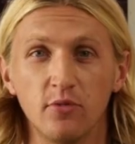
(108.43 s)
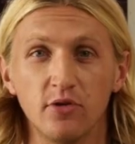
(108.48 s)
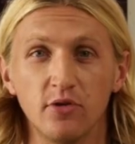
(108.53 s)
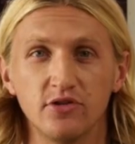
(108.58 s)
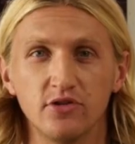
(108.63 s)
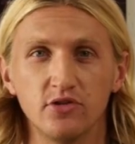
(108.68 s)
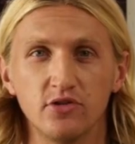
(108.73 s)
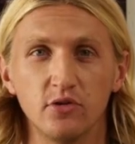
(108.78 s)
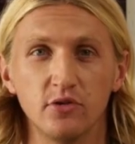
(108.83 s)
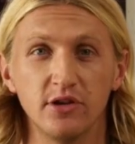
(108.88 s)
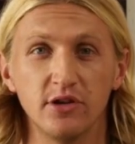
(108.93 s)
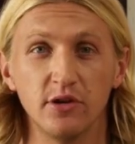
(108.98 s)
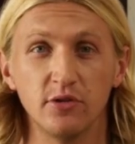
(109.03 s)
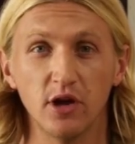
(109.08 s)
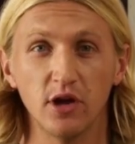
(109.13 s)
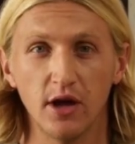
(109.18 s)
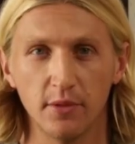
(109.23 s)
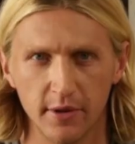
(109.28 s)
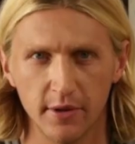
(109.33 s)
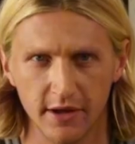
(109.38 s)
what's truly
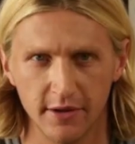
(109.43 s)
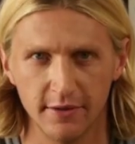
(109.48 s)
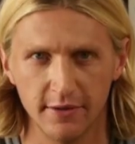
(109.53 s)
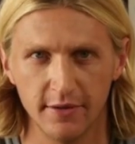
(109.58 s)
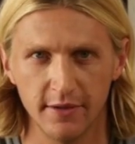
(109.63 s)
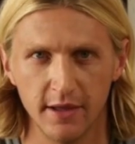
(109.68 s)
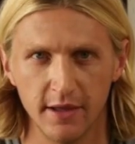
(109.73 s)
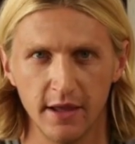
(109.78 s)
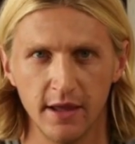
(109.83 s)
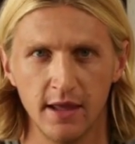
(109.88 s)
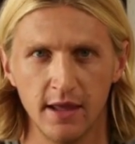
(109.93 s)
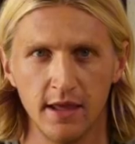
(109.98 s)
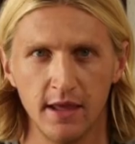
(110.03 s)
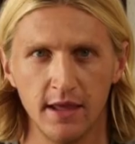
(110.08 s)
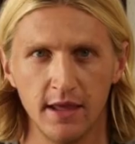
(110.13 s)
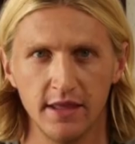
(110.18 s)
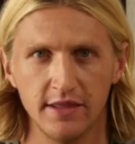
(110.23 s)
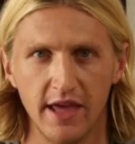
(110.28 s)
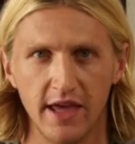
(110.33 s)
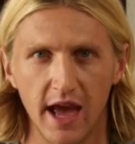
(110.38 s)
alarming
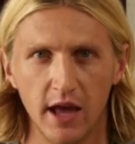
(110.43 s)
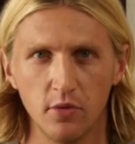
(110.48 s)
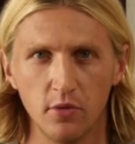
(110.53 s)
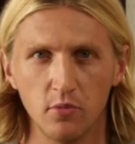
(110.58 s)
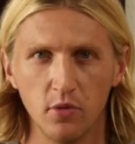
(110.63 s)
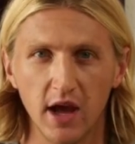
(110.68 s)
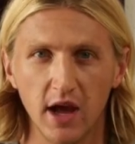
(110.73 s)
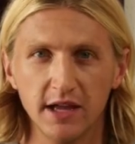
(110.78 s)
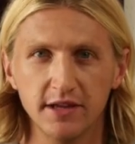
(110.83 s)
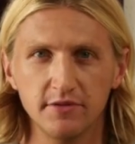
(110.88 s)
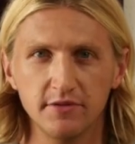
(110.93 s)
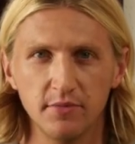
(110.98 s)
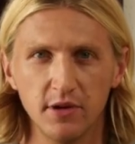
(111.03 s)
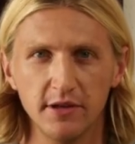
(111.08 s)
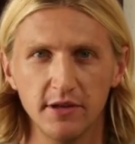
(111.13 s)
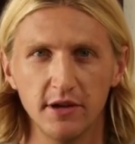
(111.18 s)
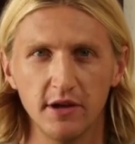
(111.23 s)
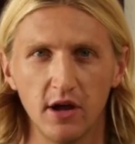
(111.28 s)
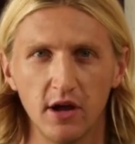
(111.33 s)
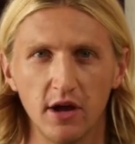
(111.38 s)
is how
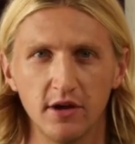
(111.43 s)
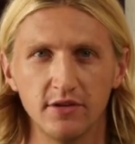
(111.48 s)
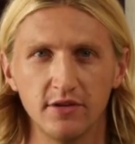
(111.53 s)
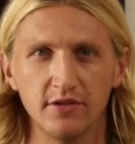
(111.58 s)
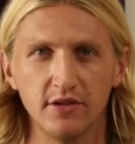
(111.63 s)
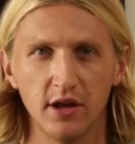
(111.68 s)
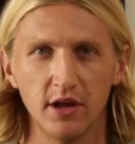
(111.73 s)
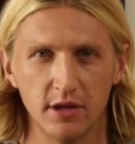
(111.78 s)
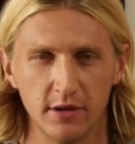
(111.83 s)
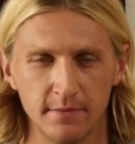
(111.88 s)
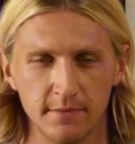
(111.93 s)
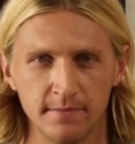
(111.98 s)
widespread the causes are.